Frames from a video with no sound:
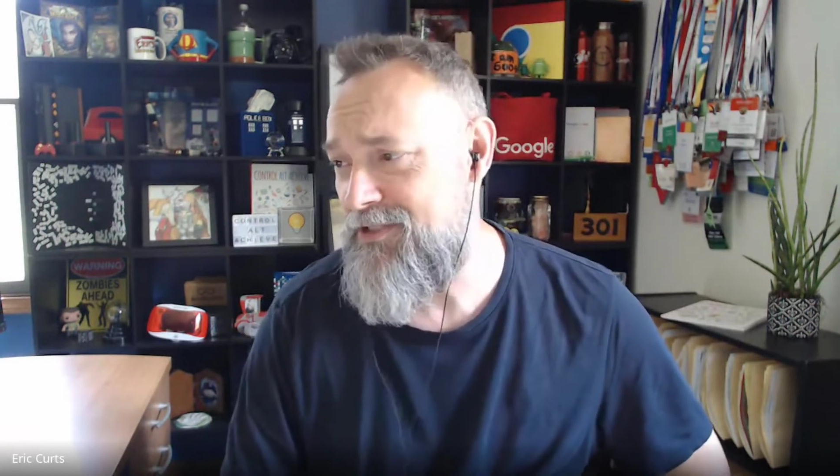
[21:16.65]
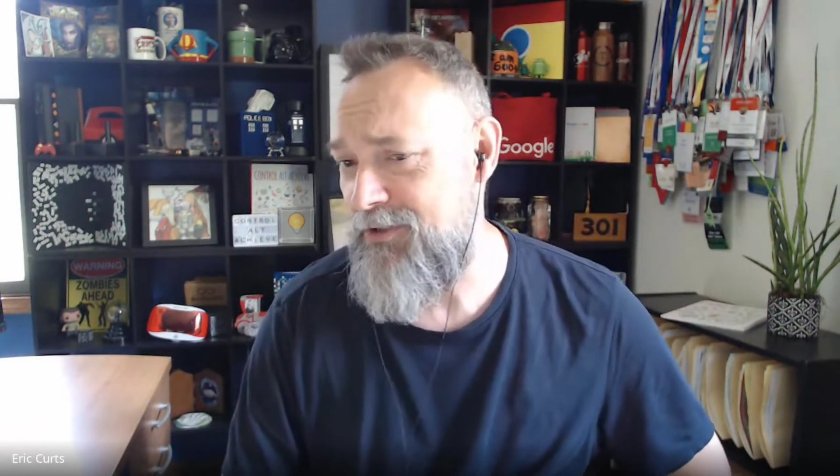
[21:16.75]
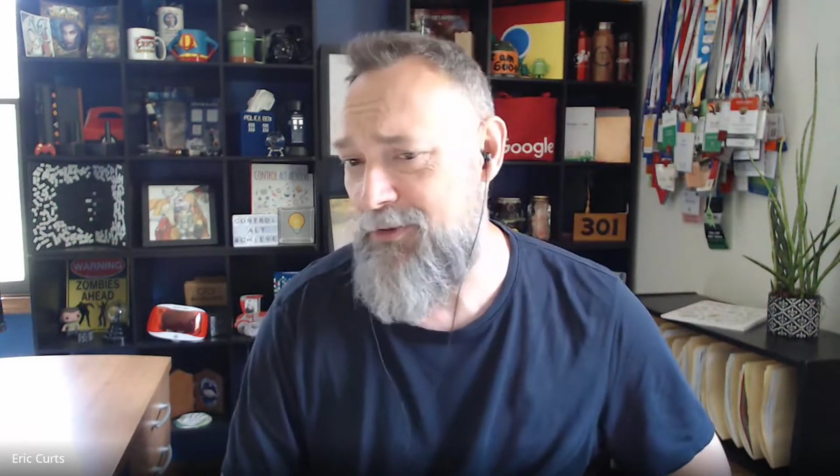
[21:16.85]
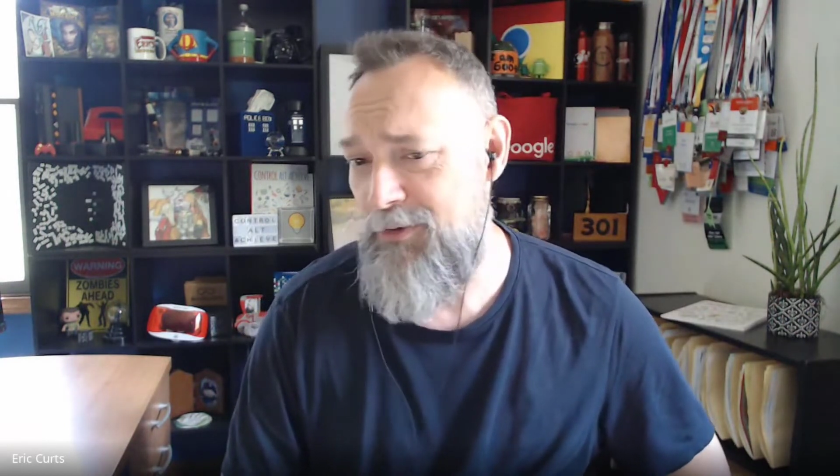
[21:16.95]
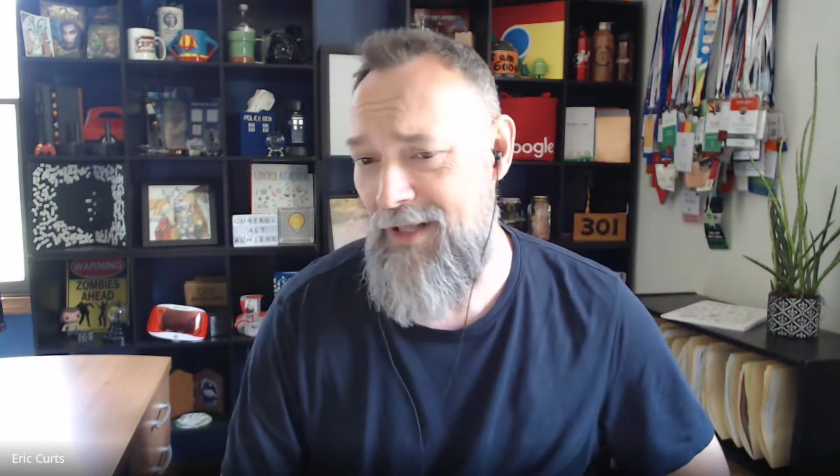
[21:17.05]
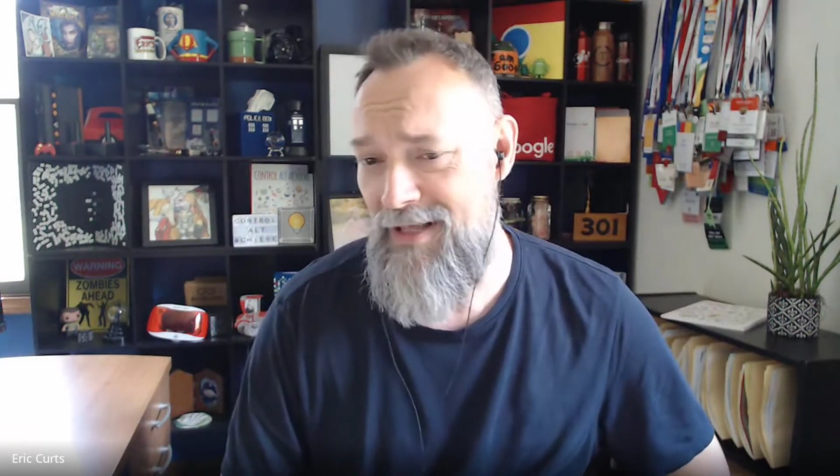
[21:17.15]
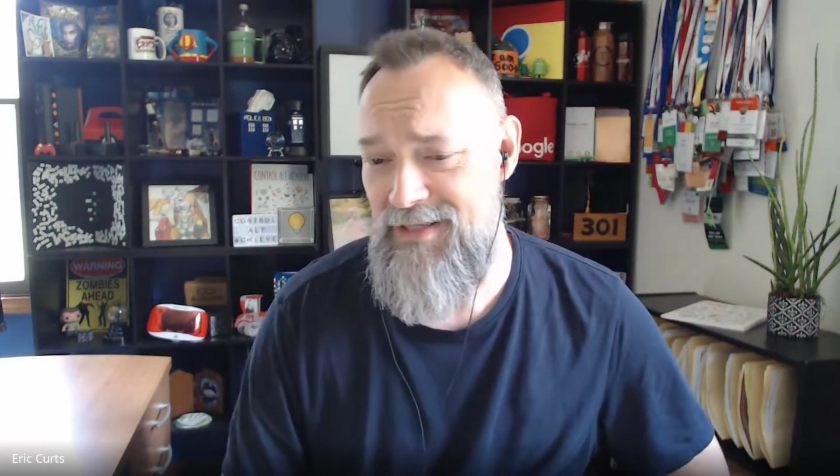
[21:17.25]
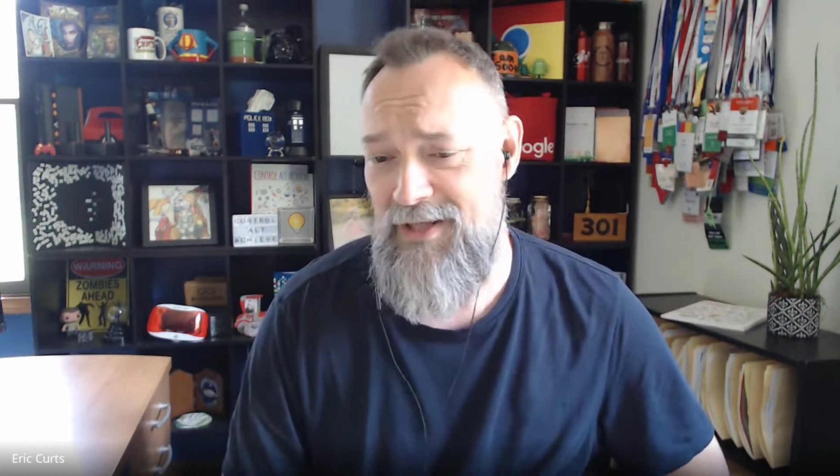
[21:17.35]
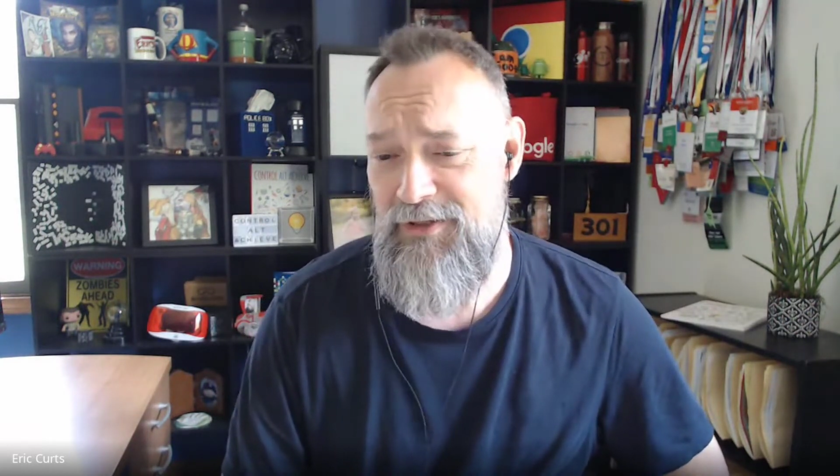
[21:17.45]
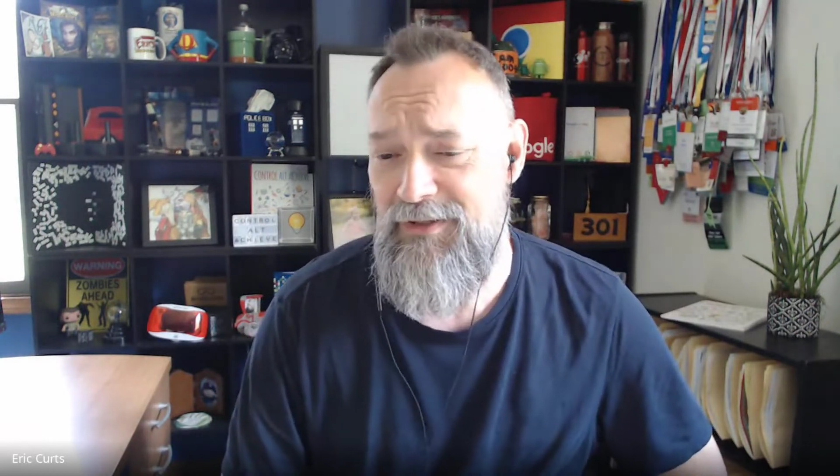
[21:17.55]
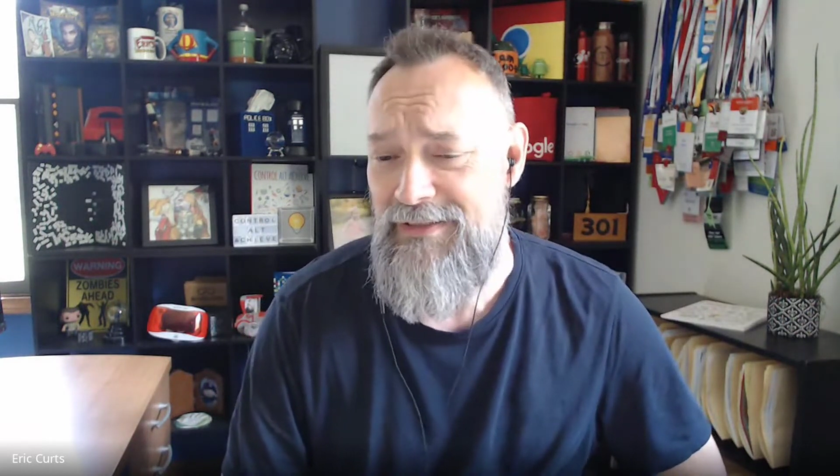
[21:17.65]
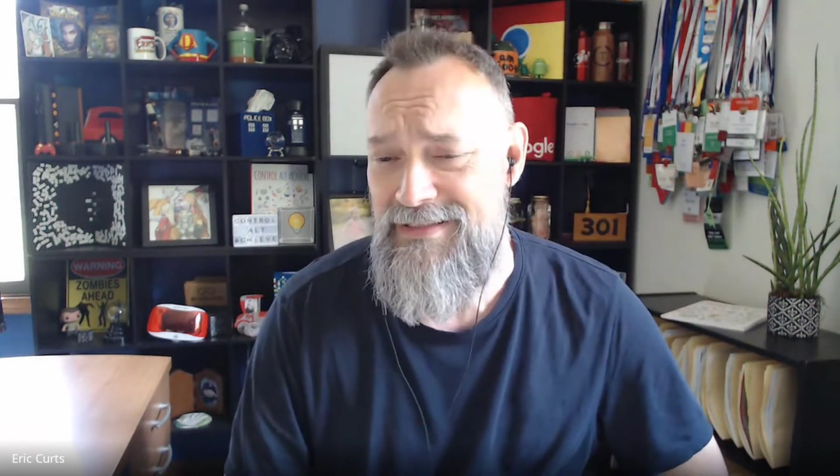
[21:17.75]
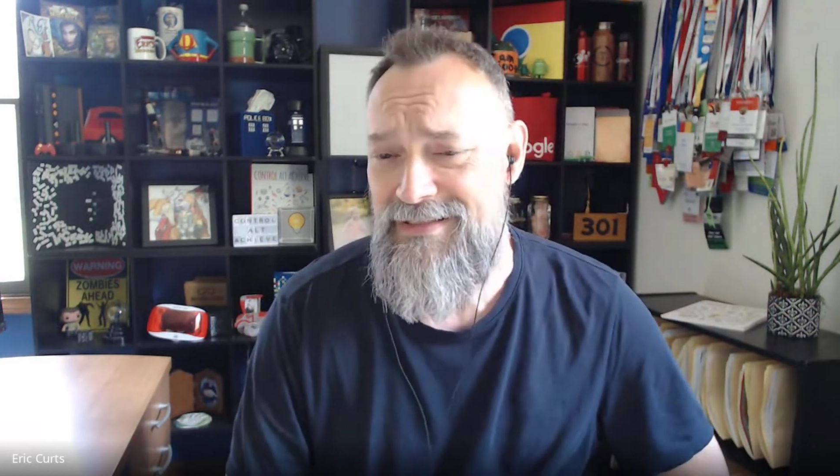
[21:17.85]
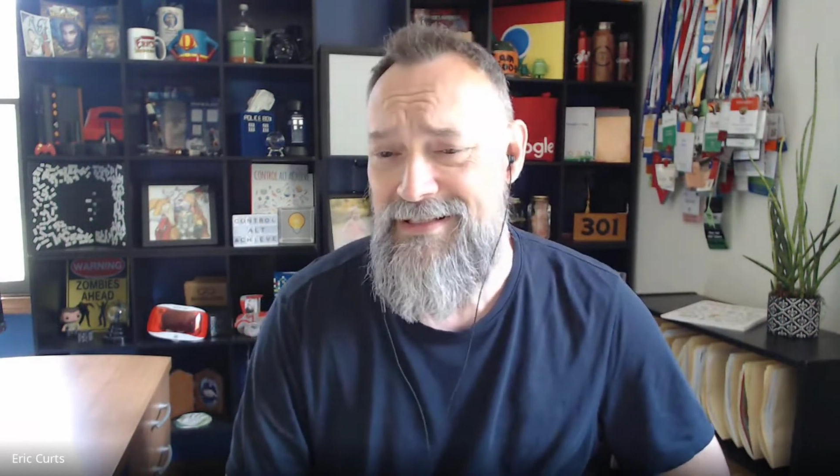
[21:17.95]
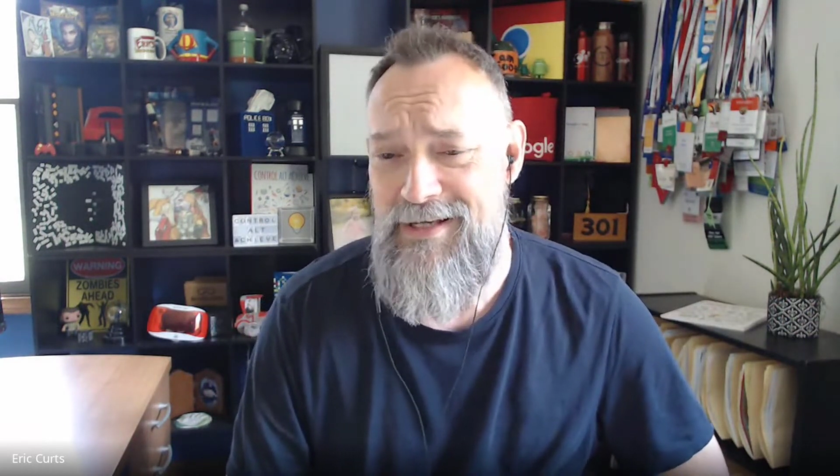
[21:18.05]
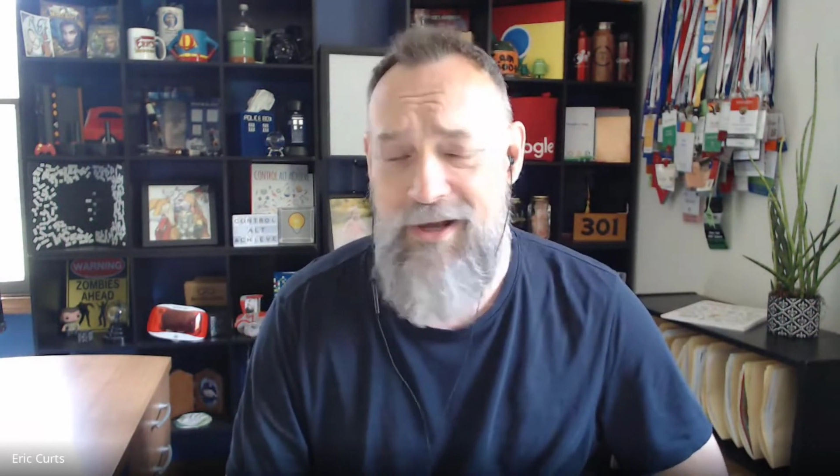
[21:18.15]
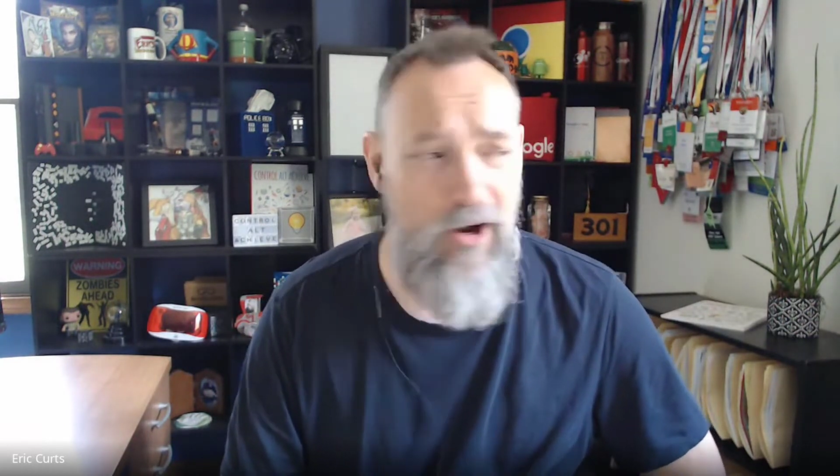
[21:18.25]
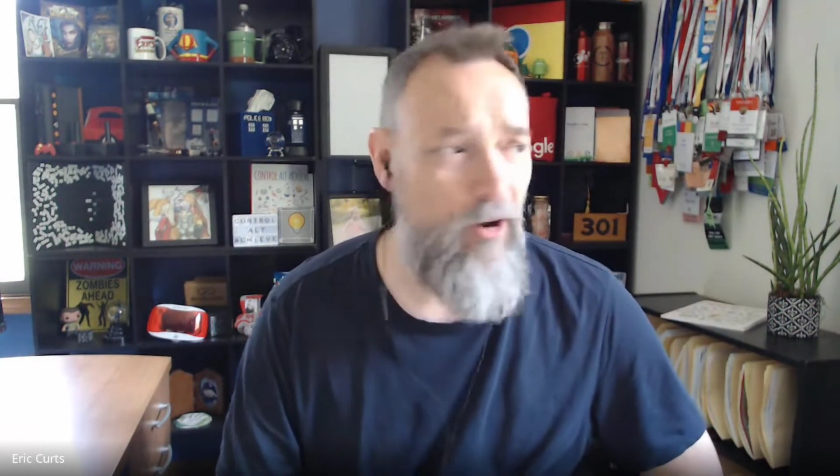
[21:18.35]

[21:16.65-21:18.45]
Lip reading: that Google has out there and see